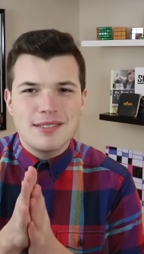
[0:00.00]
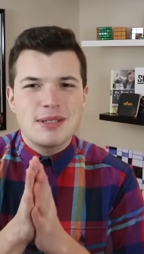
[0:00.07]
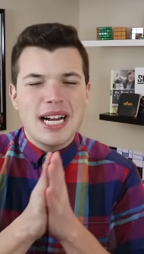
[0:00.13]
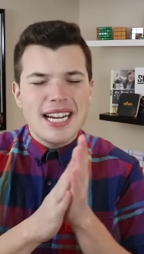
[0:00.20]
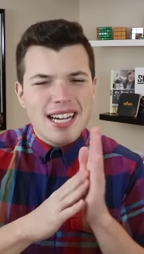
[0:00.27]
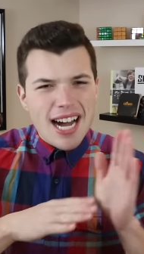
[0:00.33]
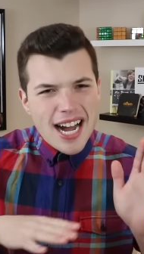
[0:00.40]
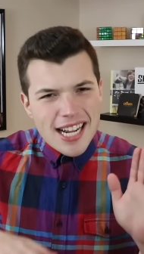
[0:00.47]
We've
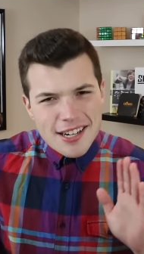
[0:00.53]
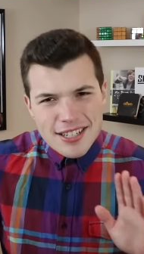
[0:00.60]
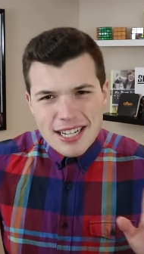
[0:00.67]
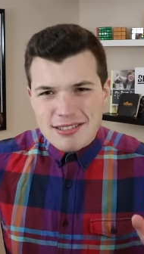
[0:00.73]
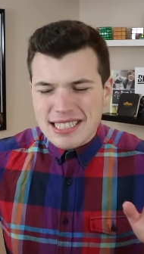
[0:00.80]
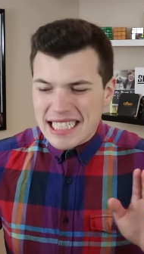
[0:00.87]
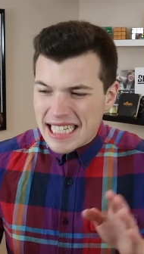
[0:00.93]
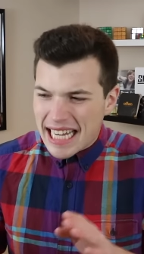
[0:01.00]
got to iron
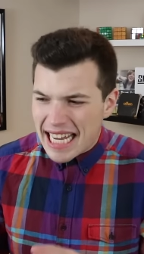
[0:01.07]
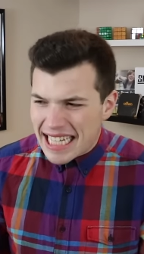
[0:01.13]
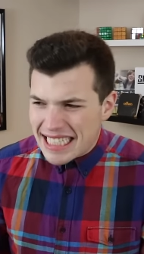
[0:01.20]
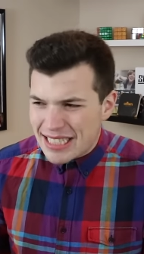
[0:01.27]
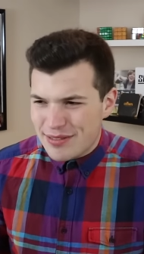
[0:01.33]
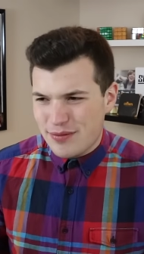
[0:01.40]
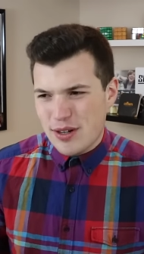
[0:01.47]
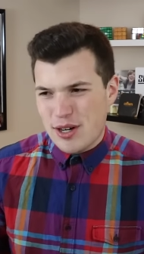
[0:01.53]
out the
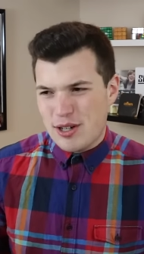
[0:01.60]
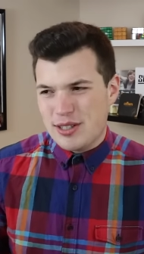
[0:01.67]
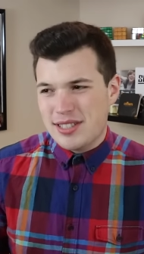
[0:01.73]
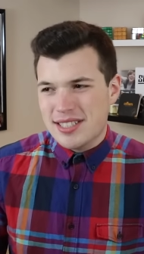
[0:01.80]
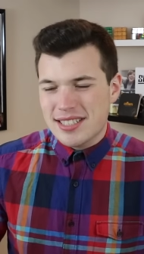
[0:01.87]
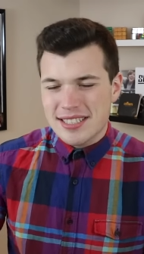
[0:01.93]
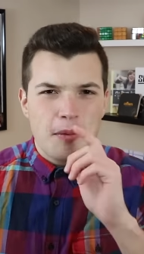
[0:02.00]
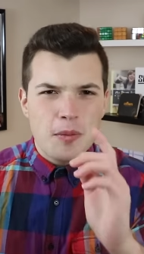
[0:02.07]
kinks
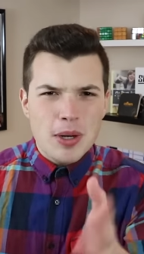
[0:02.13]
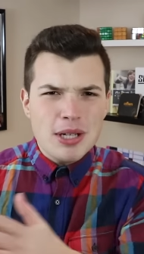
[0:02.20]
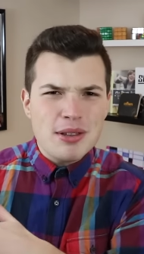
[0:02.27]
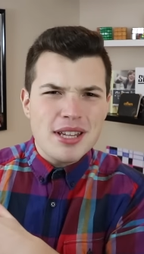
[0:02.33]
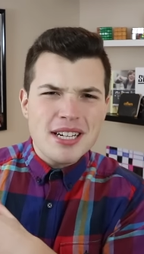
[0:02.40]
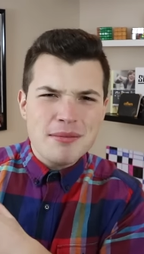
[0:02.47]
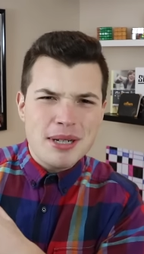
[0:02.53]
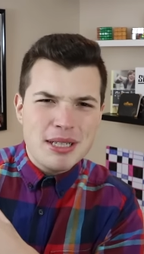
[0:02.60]
first. What do you
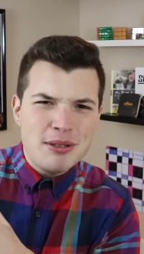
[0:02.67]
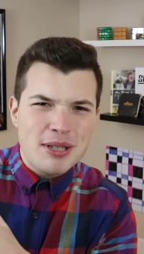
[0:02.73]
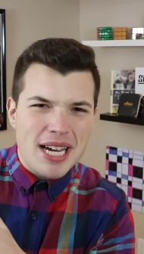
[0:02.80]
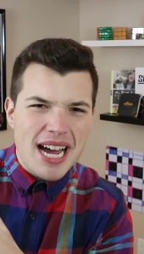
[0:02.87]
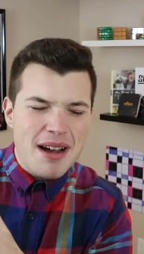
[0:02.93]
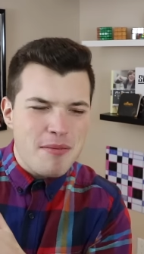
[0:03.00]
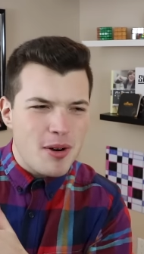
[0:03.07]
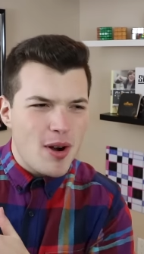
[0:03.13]
think of my new
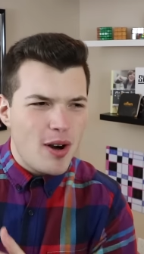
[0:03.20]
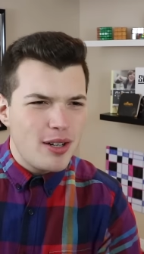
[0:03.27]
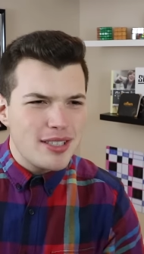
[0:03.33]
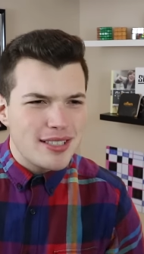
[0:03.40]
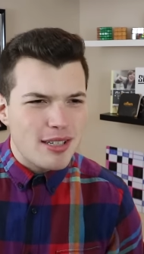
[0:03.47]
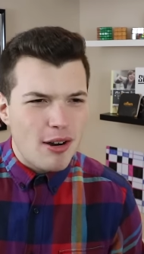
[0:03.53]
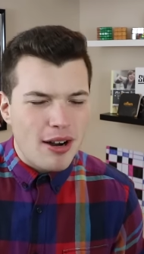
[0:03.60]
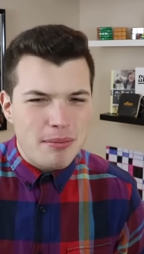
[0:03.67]
camera
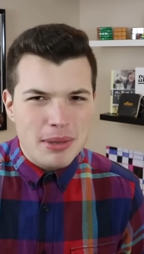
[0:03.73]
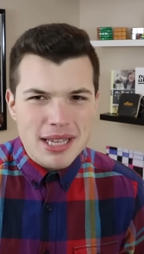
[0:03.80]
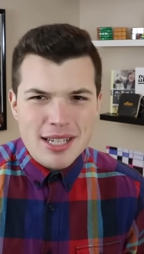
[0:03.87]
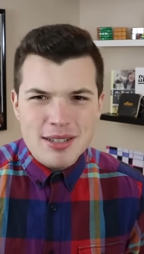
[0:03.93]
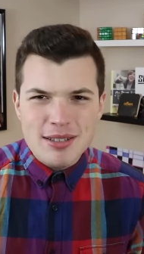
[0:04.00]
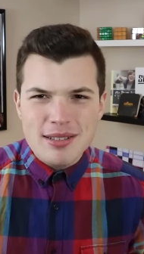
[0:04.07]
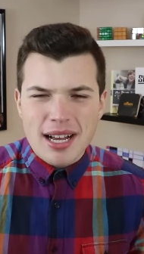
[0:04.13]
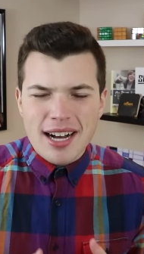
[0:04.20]
also? I'm a
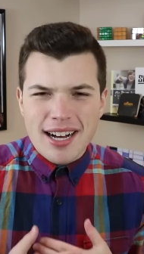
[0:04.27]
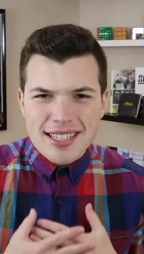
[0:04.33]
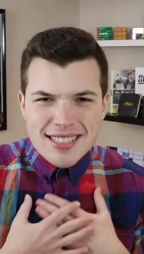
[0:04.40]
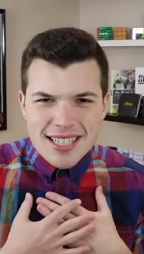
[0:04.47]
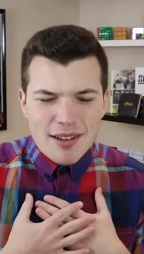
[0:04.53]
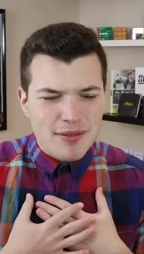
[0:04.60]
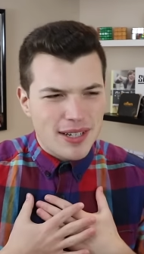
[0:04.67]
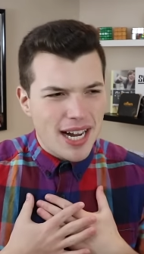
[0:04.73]
little
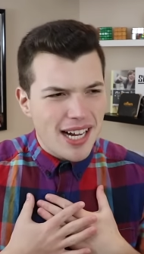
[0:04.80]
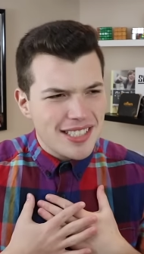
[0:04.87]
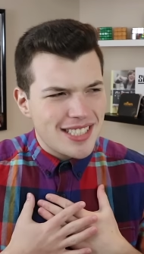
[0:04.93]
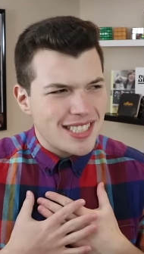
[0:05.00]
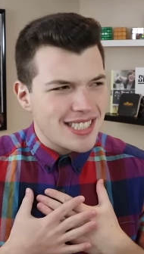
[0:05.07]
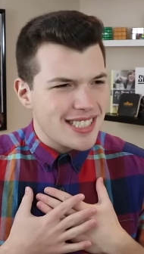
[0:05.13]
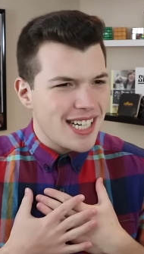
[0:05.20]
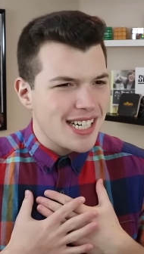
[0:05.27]

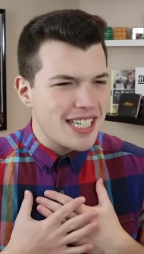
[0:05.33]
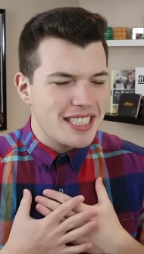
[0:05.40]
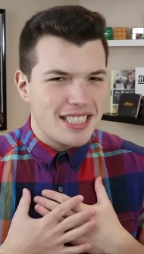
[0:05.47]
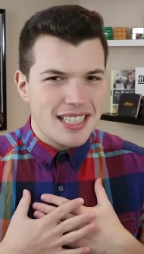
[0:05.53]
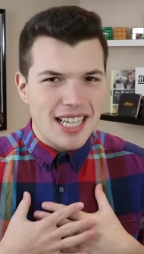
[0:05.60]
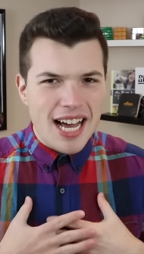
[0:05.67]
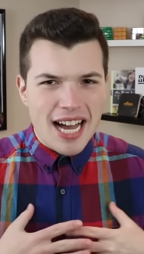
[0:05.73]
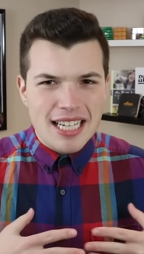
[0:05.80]
self-conscious, not
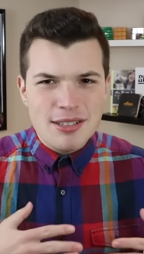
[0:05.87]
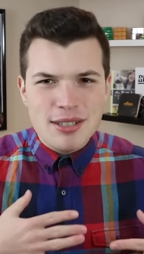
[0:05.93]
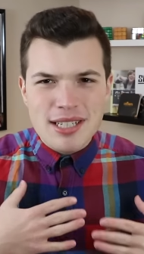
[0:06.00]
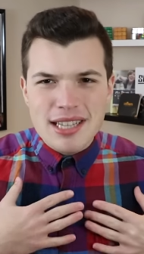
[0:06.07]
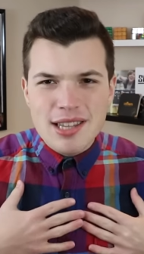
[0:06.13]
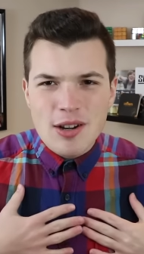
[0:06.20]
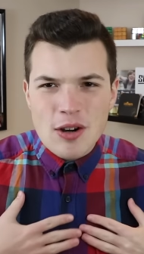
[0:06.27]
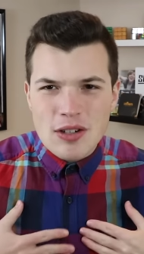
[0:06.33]
gonna lie. You
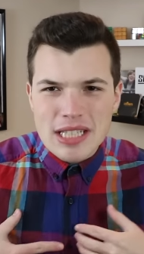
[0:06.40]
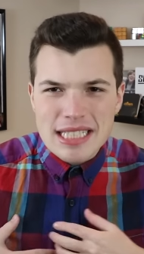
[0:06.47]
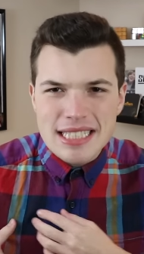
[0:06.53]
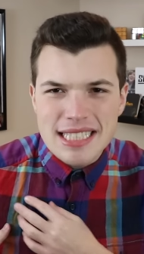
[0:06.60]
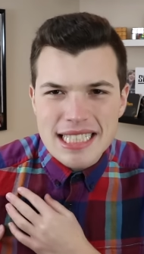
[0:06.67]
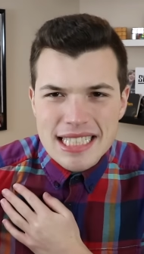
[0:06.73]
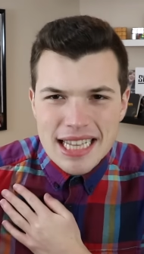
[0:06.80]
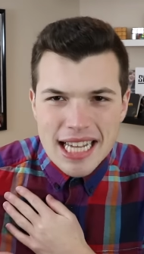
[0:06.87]
can literally
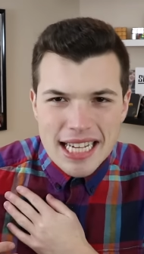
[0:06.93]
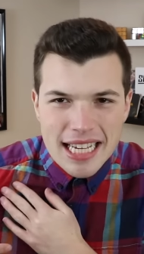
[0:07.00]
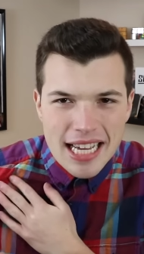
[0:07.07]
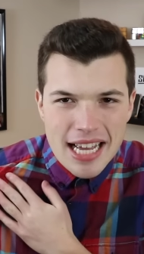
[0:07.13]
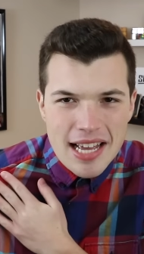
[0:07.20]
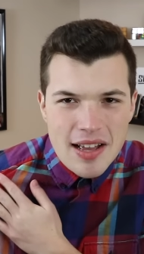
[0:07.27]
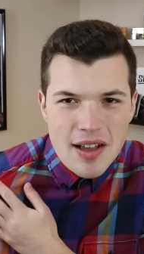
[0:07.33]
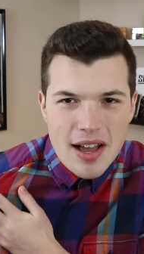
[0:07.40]
see like
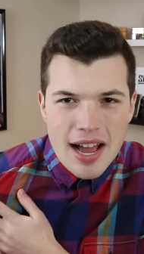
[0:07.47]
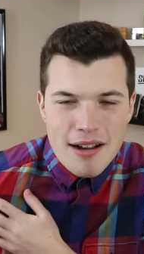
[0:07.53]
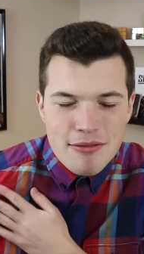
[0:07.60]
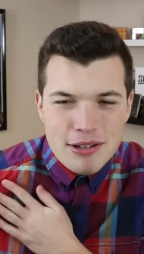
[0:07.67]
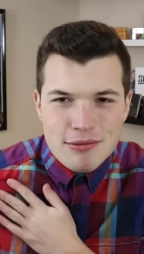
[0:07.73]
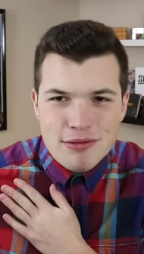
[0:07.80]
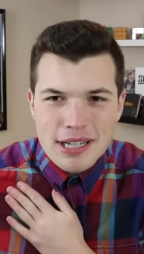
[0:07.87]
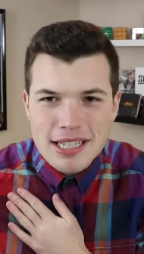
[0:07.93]

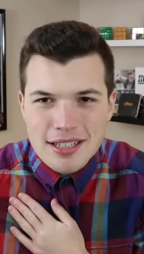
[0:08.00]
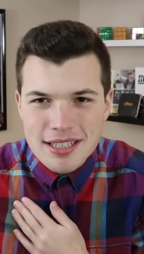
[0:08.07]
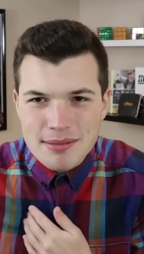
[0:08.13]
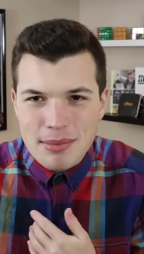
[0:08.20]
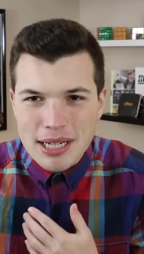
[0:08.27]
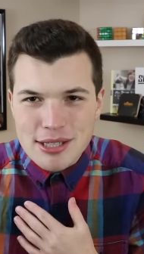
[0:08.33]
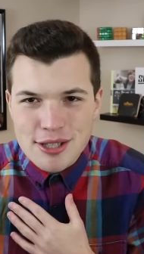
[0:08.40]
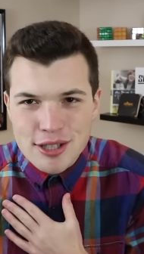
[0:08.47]
every wrinkle
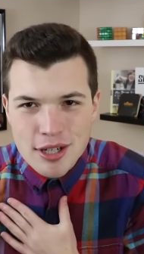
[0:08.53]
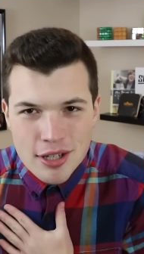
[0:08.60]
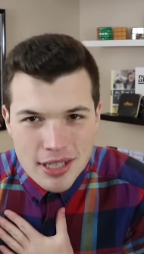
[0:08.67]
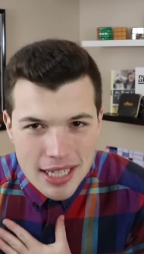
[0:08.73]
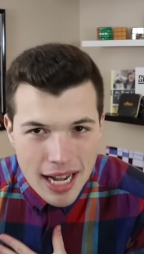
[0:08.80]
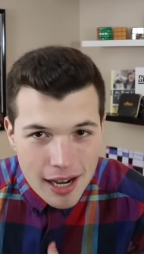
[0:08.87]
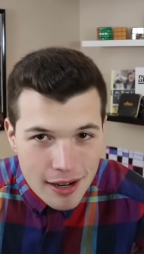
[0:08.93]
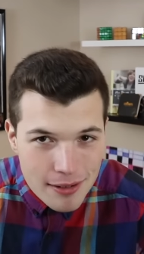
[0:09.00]
in my
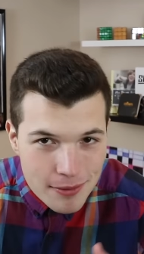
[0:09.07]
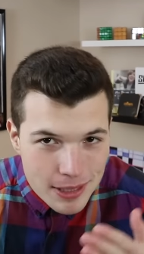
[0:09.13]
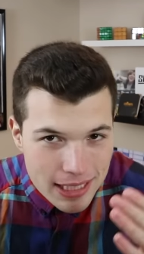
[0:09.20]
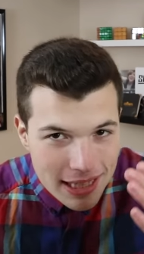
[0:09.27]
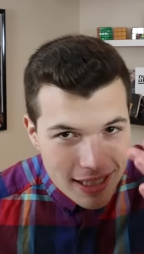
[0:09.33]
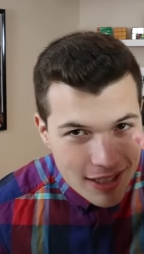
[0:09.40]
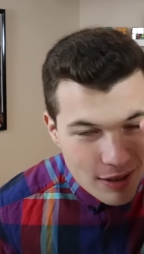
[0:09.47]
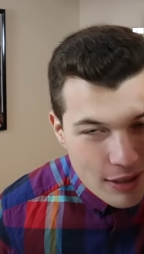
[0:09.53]
shirt now,
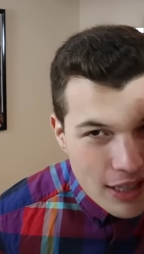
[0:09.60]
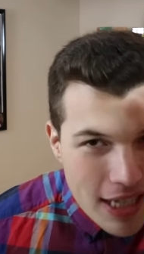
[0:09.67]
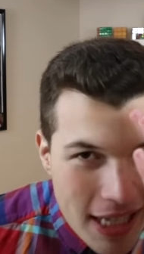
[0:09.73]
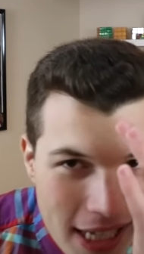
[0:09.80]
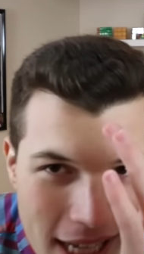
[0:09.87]
every little